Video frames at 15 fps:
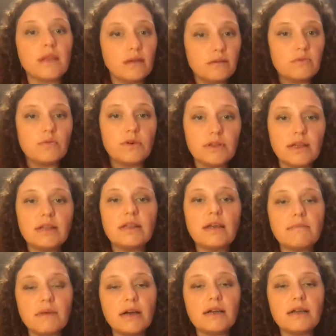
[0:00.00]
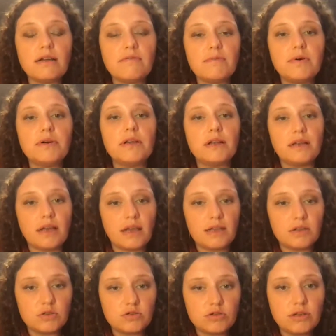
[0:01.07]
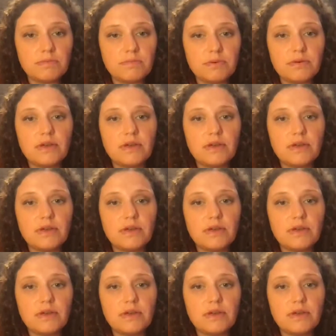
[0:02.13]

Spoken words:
well, then they might have put in a trip.